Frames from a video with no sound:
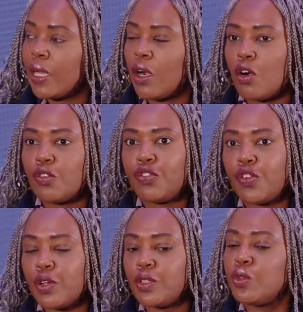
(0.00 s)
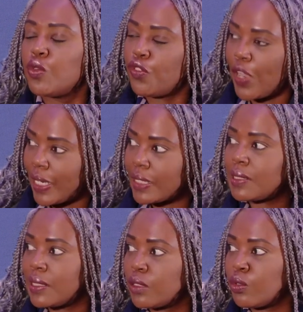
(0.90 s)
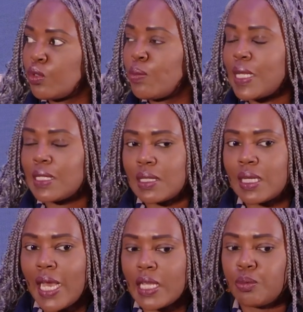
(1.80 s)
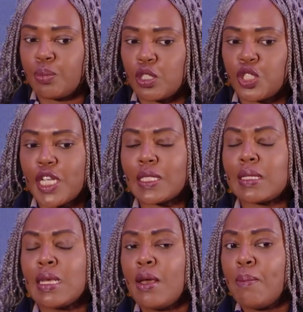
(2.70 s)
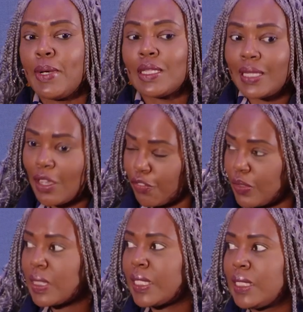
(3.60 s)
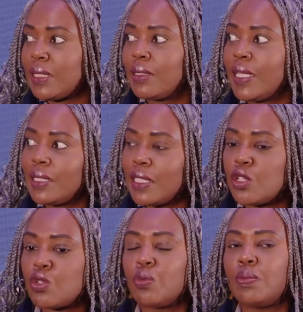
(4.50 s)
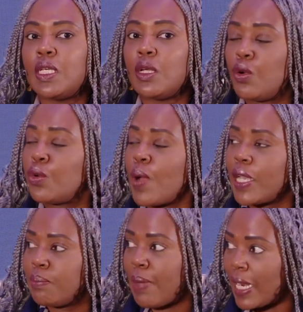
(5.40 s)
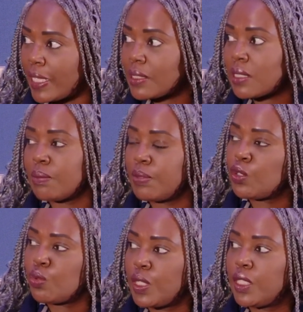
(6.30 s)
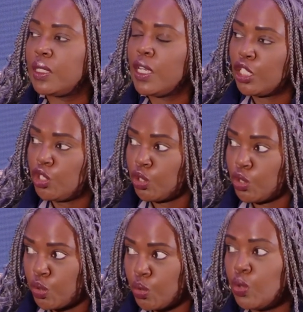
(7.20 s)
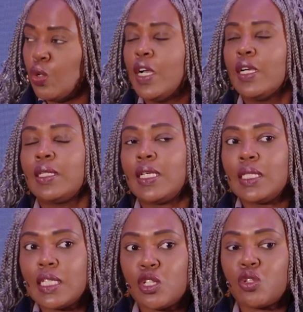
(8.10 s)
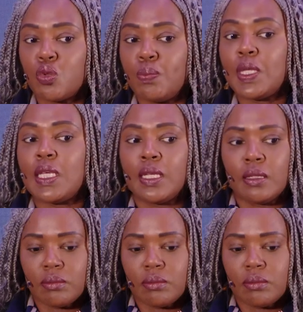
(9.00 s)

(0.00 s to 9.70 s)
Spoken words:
of, financing the domestic gas project, but definitely there needs to be a right balance between the two. There needs to be